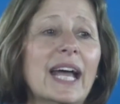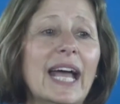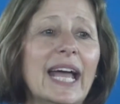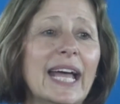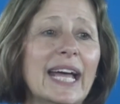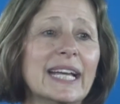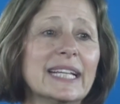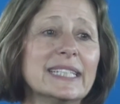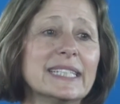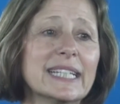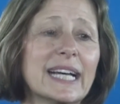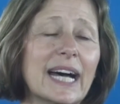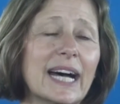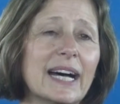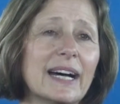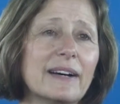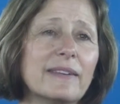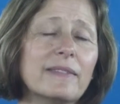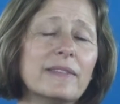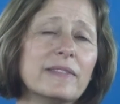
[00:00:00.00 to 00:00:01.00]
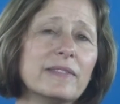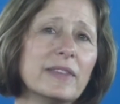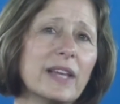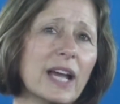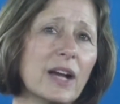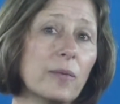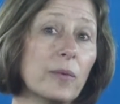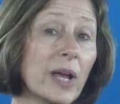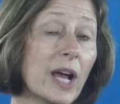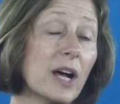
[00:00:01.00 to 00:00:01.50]
And
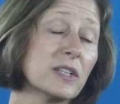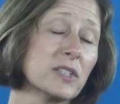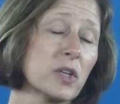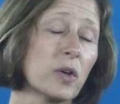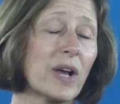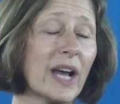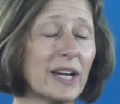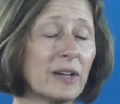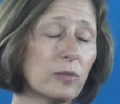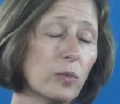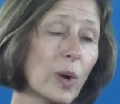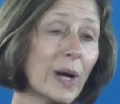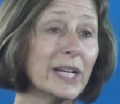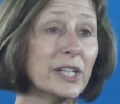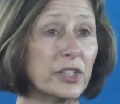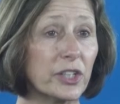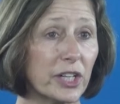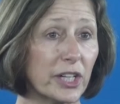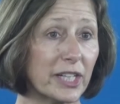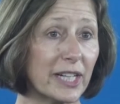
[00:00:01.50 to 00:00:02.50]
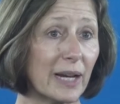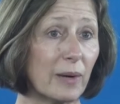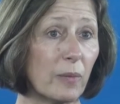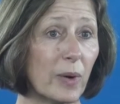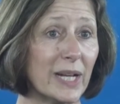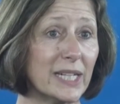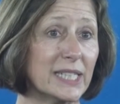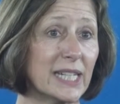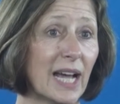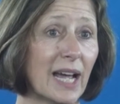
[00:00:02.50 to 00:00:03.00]
we also kind of wondered at
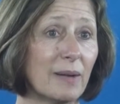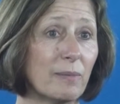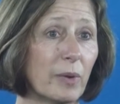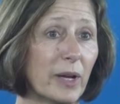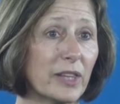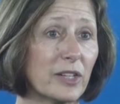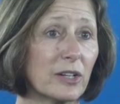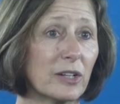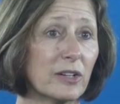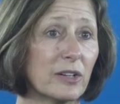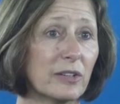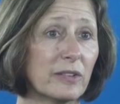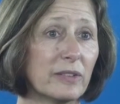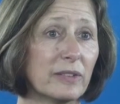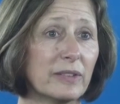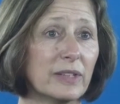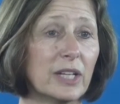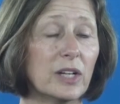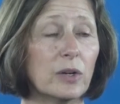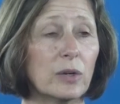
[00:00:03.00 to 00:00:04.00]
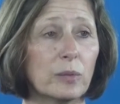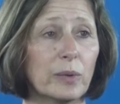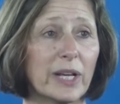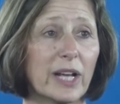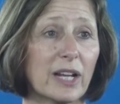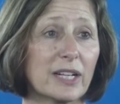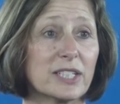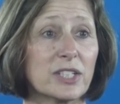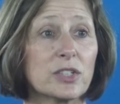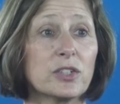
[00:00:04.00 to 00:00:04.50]
one time whether, we
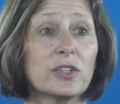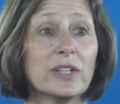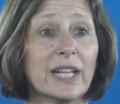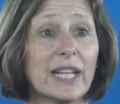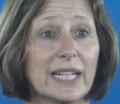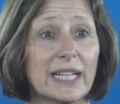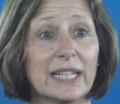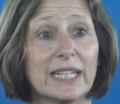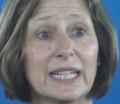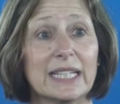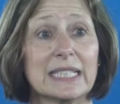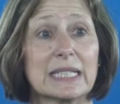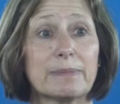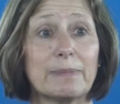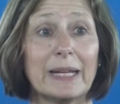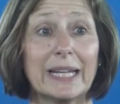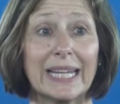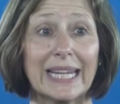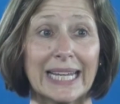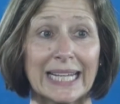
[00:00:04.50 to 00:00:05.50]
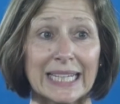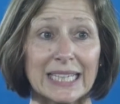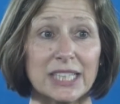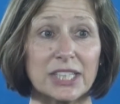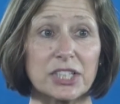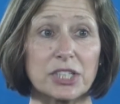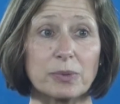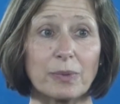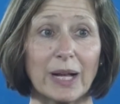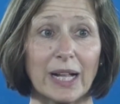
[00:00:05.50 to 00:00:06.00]
got a student that didn't speak
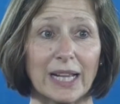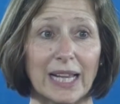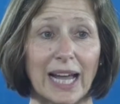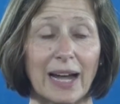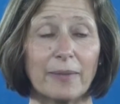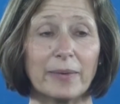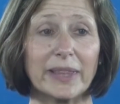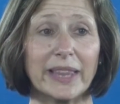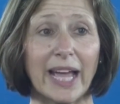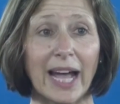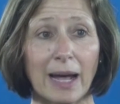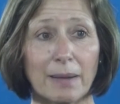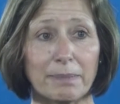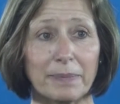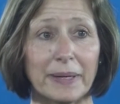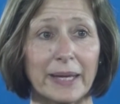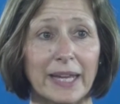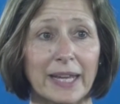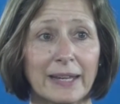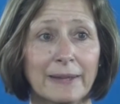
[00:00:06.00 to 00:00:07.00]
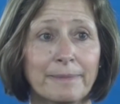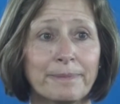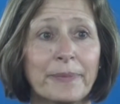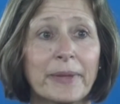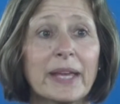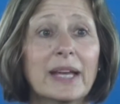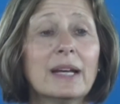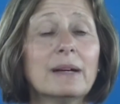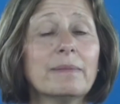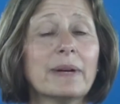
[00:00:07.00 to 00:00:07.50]
English well, how would that be?
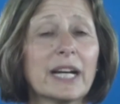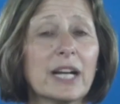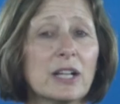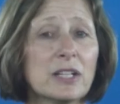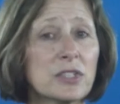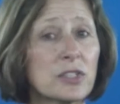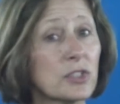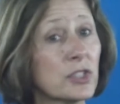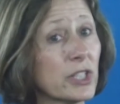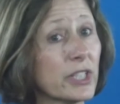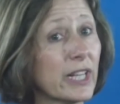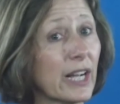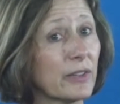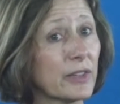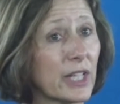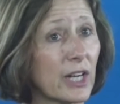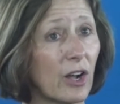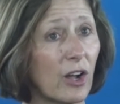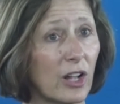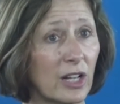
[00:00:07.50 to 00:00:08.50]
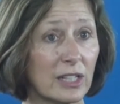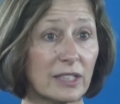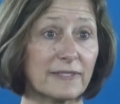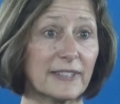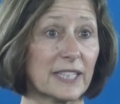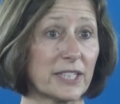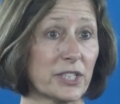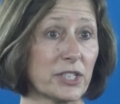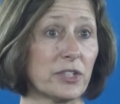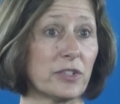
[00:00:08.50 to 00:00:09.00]
But it also turned out that all of
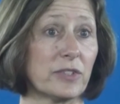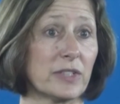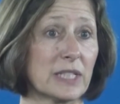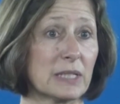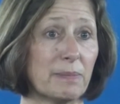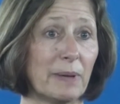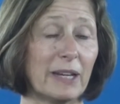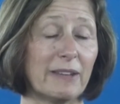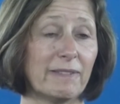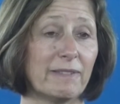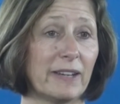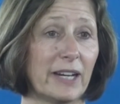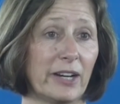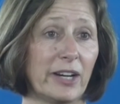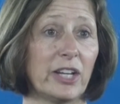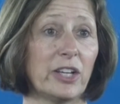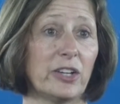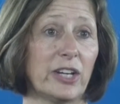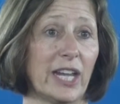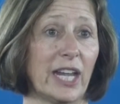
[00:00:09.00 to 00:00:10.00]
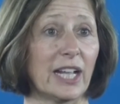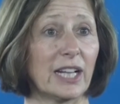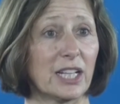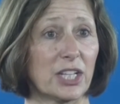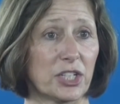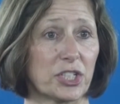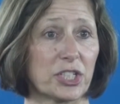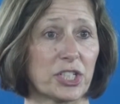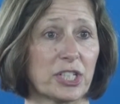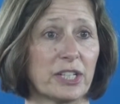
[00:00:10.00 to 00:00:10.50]
our students speak very good
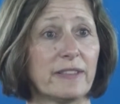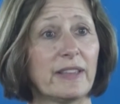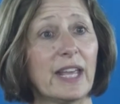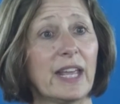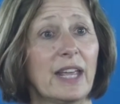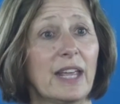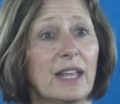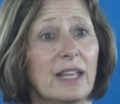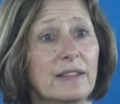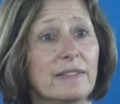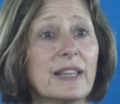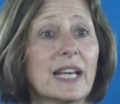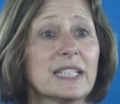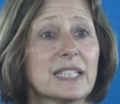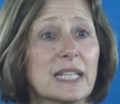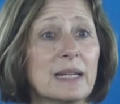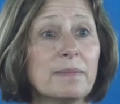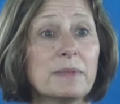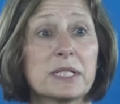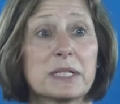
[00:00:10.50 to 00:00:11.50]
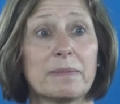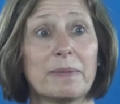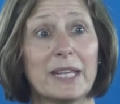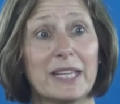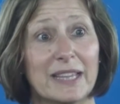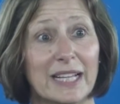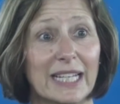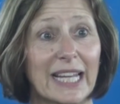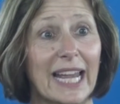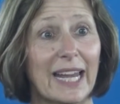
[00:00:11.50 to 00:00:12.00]
English. That seems to
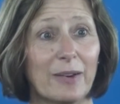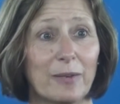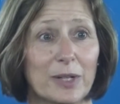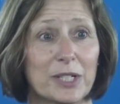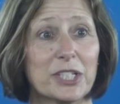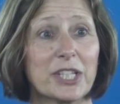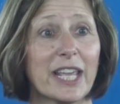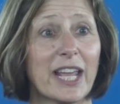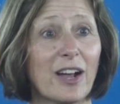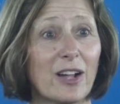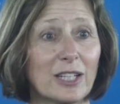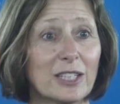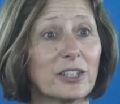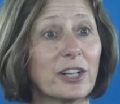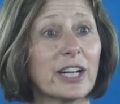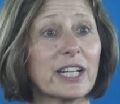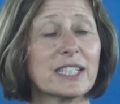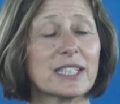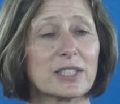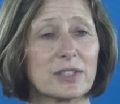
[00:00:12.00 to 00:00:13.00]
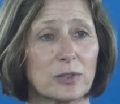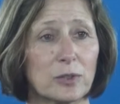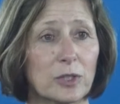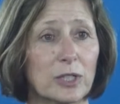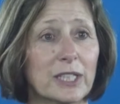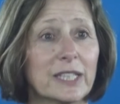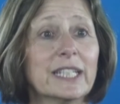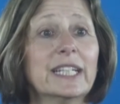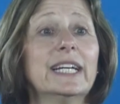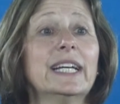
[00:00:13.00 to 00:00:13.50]
be the language they all learn in
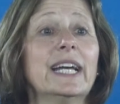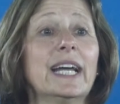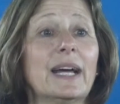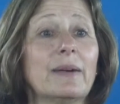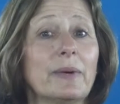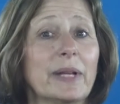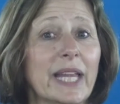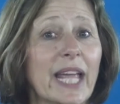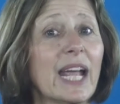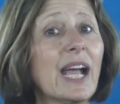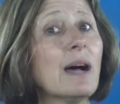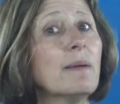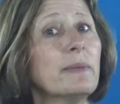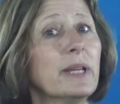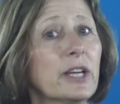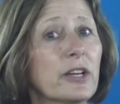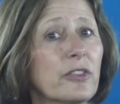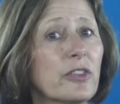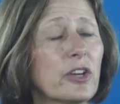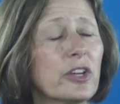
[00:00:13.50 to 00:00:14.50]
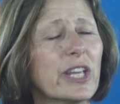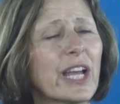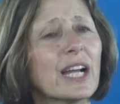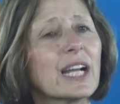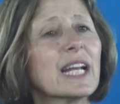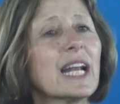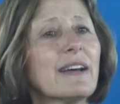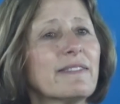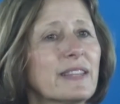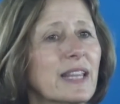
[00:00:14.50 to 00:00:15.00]
school, and when they come here, they're
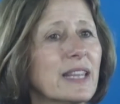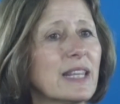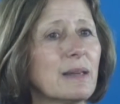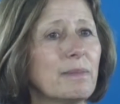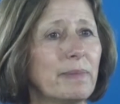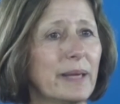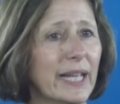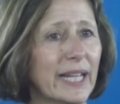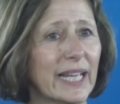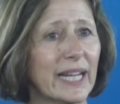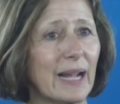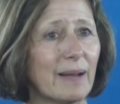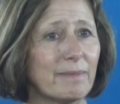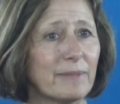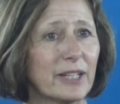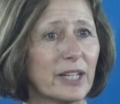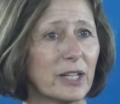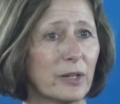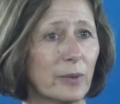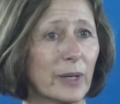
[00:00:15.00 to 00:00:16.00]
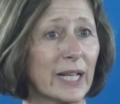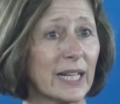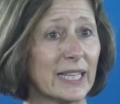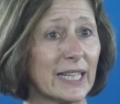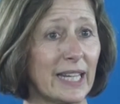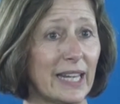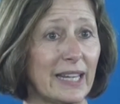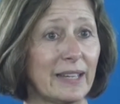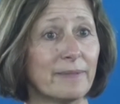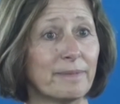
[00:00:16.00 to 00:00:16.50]
young enough that they pick it up very
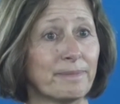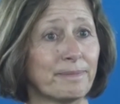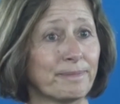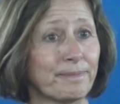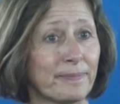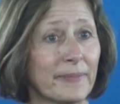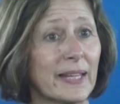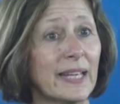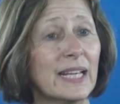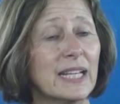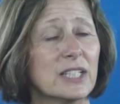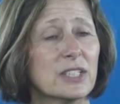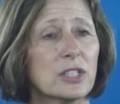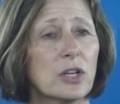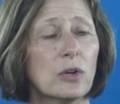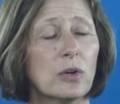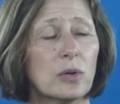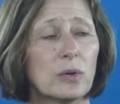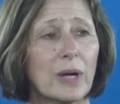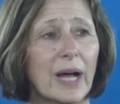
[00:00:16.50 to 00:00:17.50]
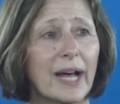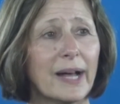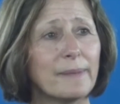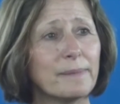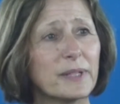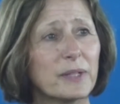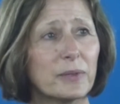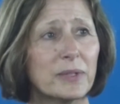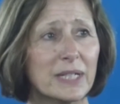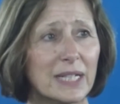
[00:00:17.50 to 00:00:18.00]
quickly. So
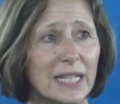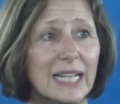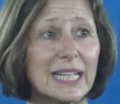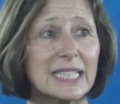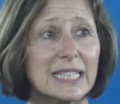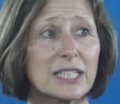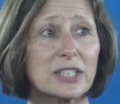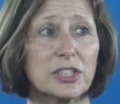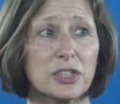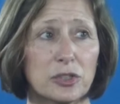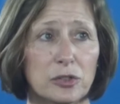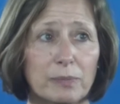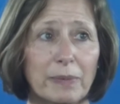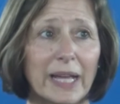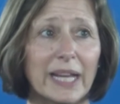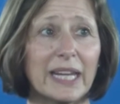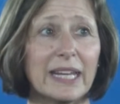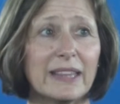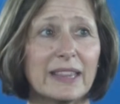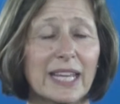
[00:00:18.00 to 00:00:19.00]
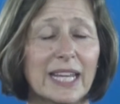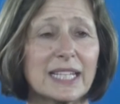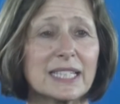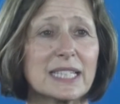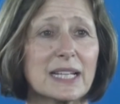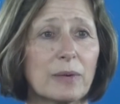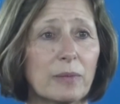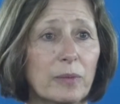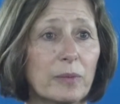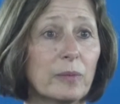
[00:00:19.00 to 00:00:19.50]
there really isn't too many things
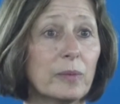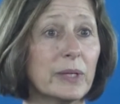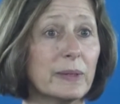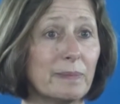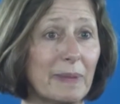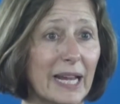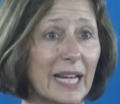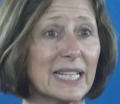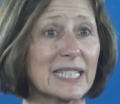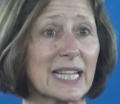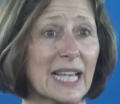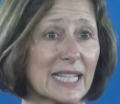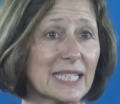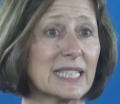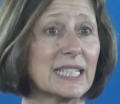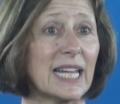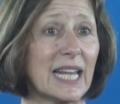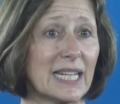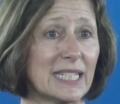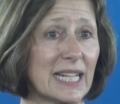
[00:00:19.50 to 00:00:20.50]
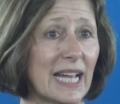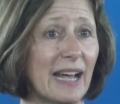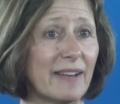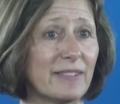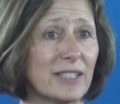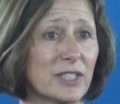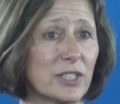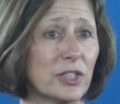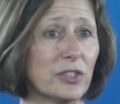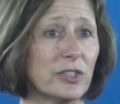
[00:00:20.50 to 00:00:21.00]
that would make us hesitate to
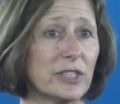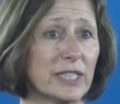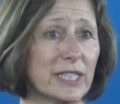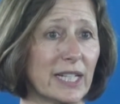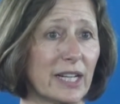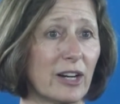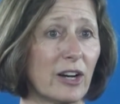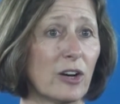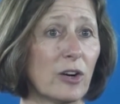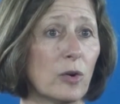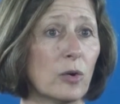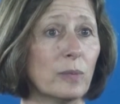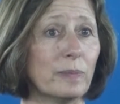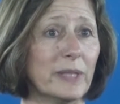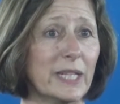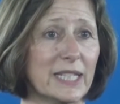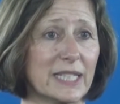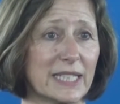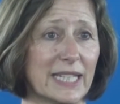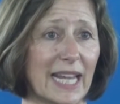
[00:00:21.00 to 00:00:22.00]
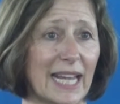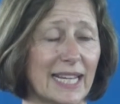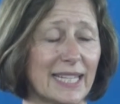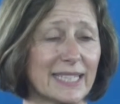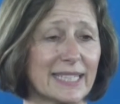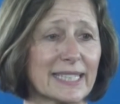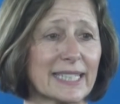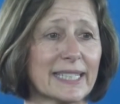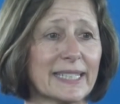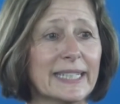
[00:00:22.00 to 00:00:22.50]
have a student in our home these
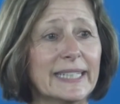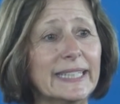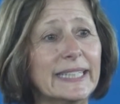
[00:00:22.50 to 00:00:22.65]
days.